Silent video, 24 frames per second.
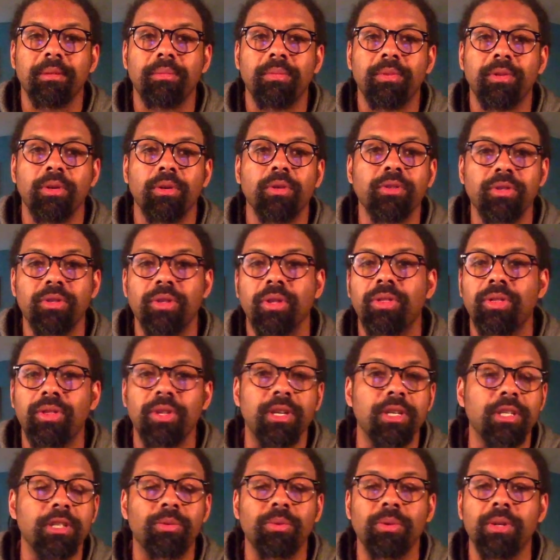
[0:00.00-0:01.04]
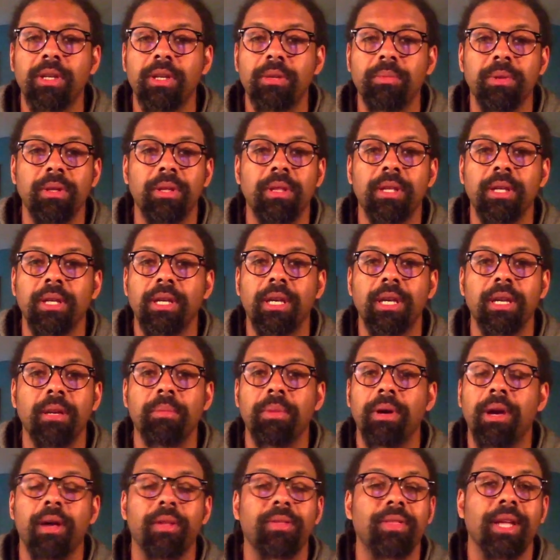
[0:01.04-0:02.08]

Those are the things we need to be thinking about.